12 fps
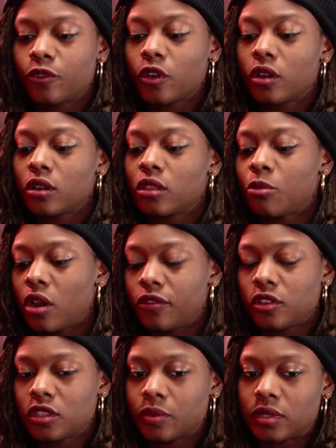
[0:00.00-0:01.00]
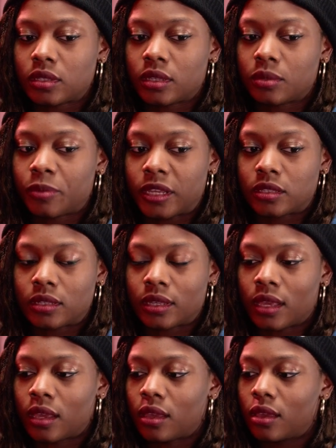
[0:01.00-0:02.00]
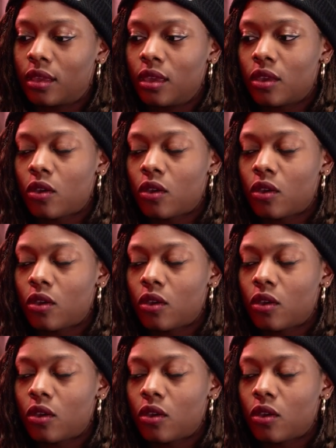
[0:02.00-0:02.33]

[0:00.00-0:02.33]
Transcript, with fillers: for the Marvels, it was basically